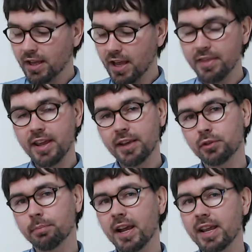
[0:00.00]
And they have
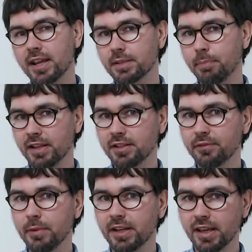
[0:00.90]
to buy
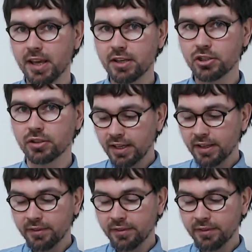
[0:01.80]
expensive medication.